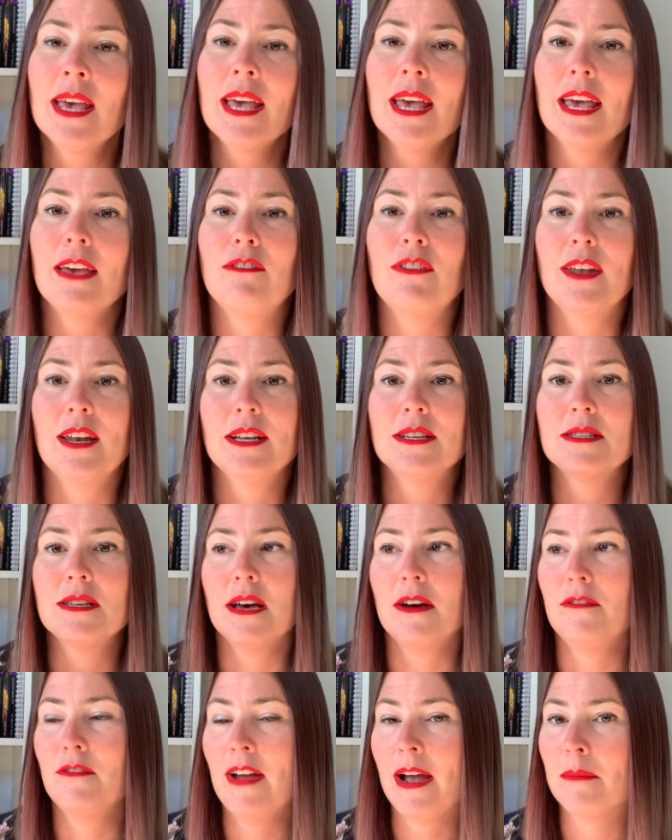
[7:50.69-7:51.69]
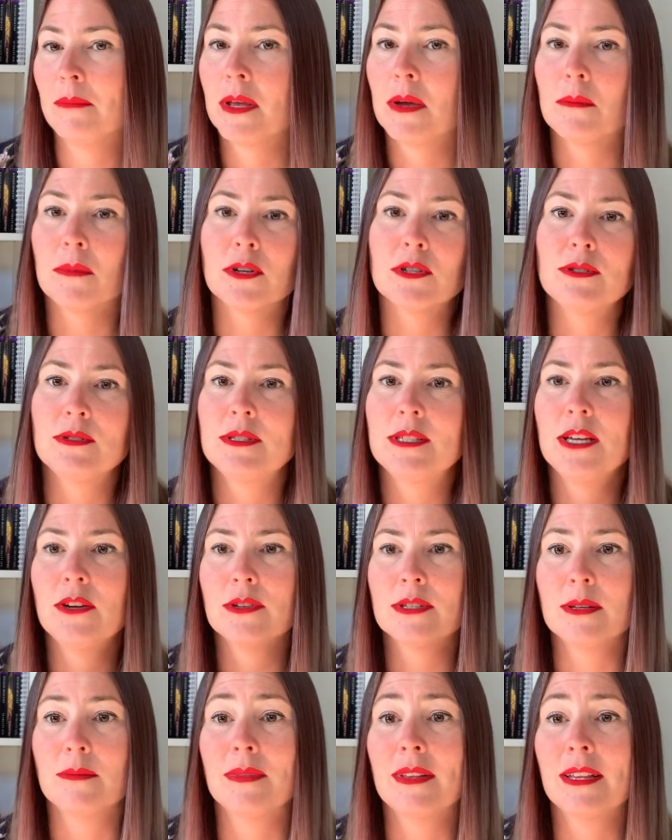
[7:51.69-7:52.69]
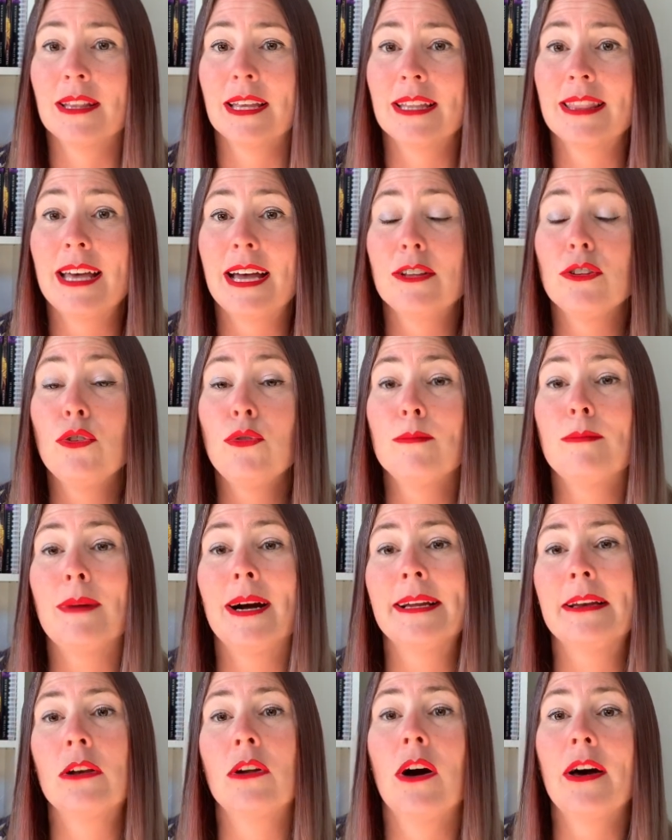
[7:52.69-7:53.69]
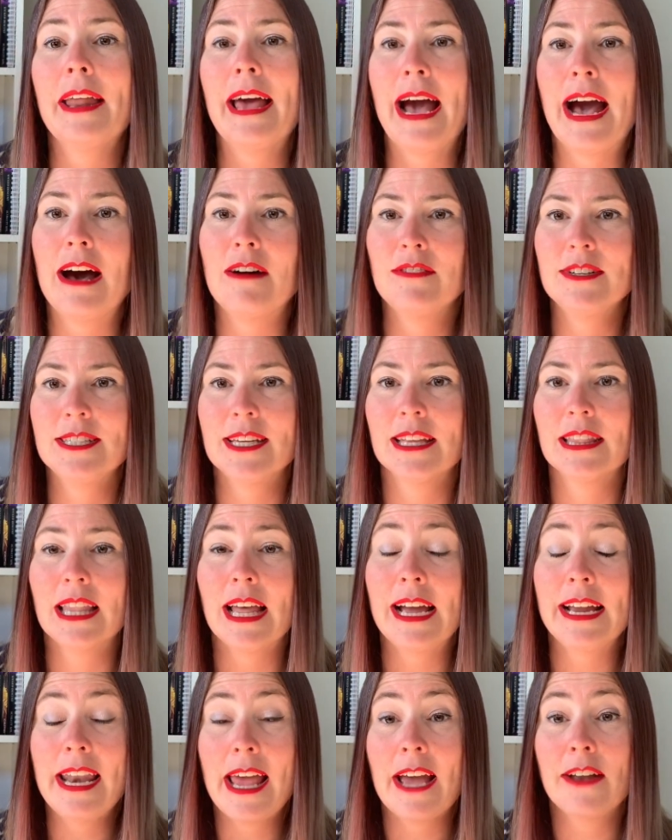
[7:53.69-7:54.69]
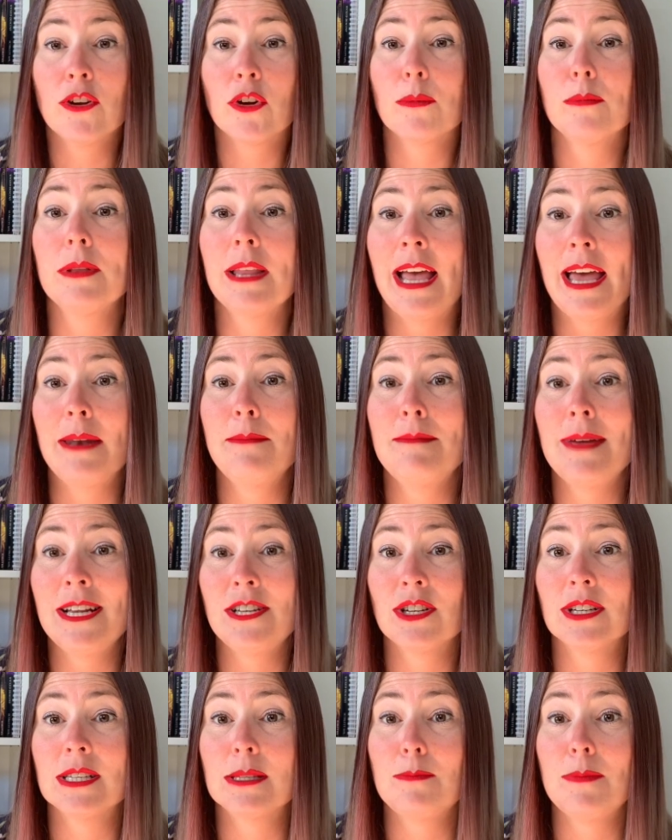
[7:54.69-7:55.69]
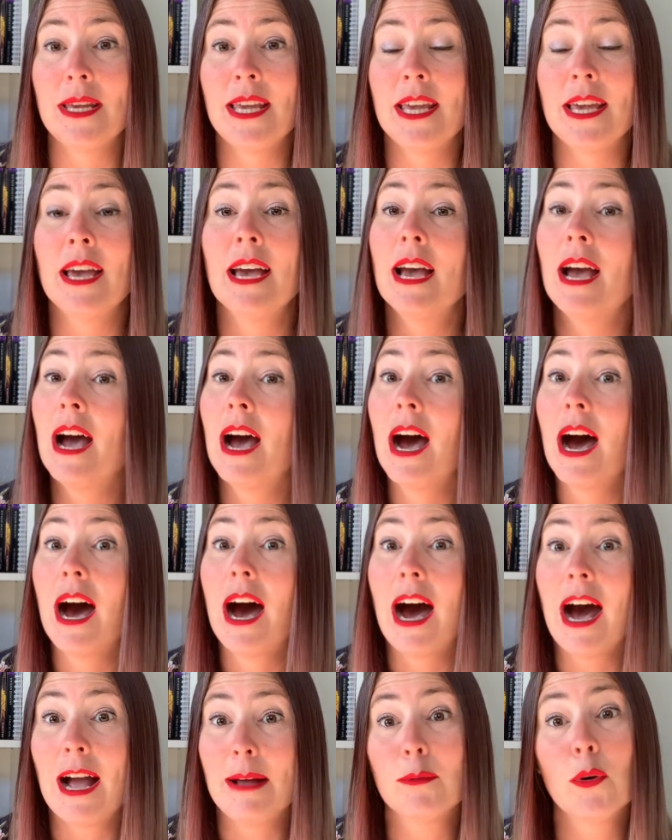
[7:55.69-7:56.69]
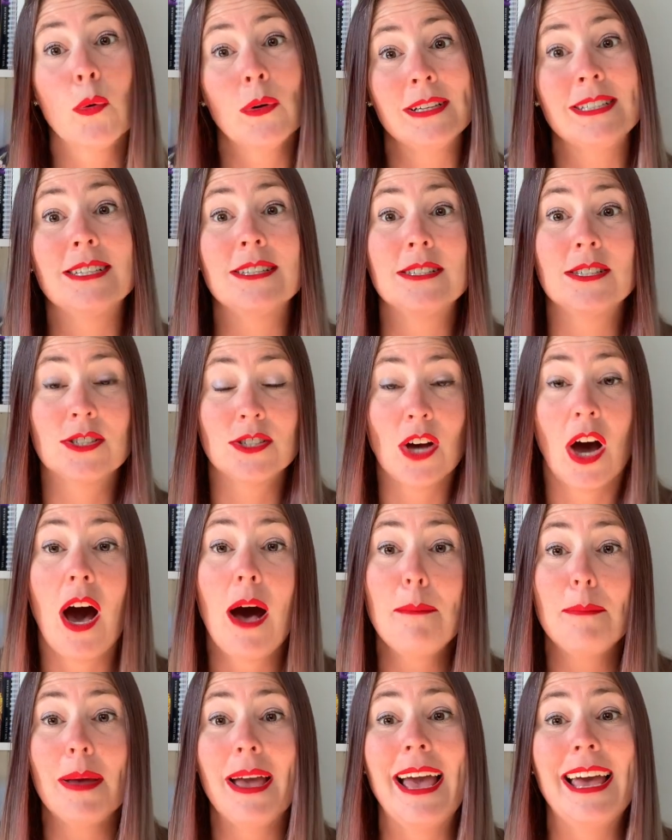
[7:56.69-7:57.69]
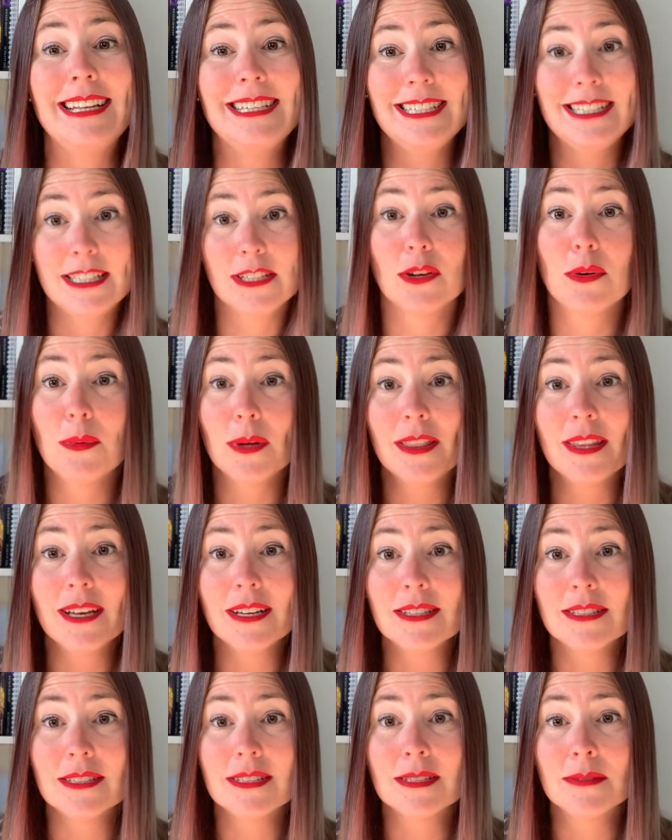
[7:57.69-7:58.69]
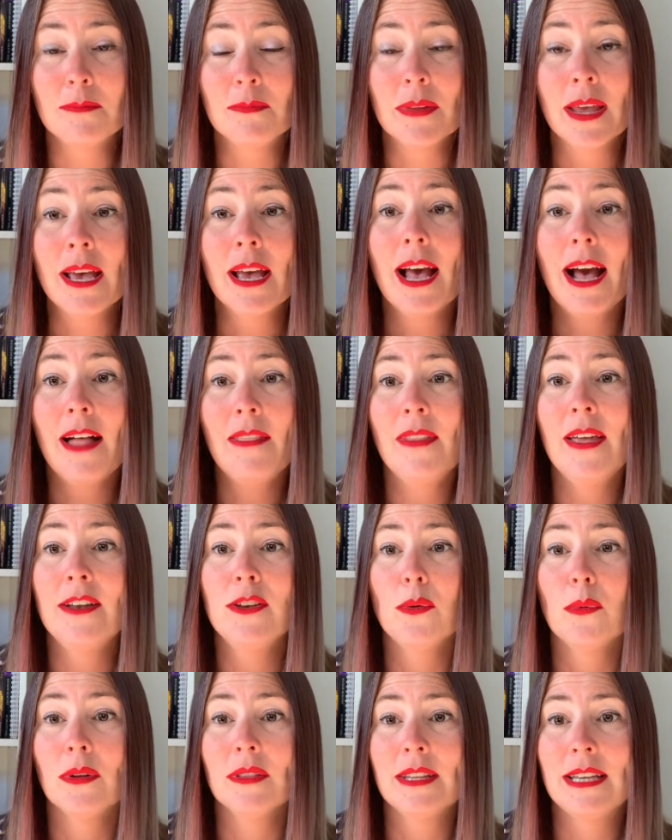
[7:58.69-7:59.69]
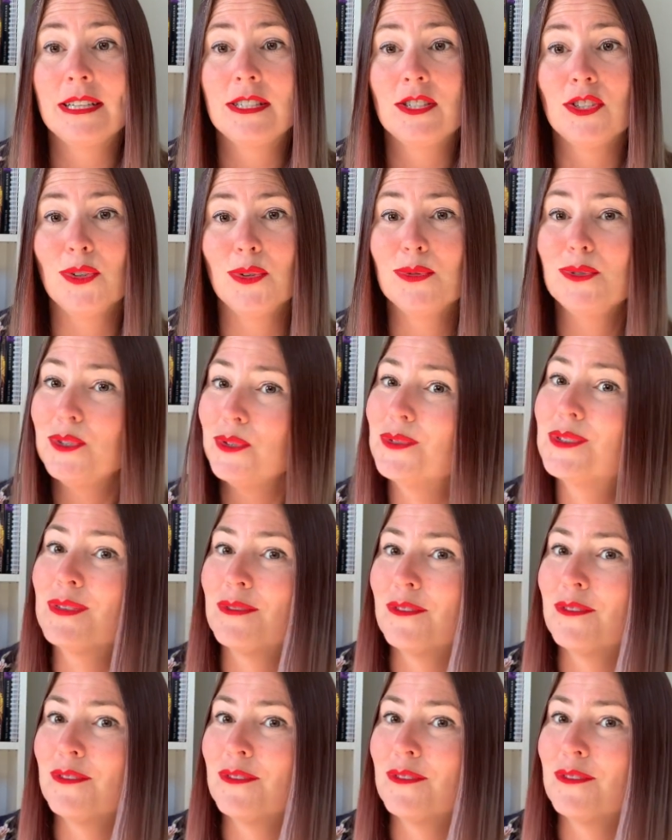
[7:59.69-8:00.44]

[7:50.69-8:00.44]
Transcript: If it is a family emergency or something like that, you might not have a deadline, and your plan may just be, I'm going to stop and deal with this, and then you will need to do some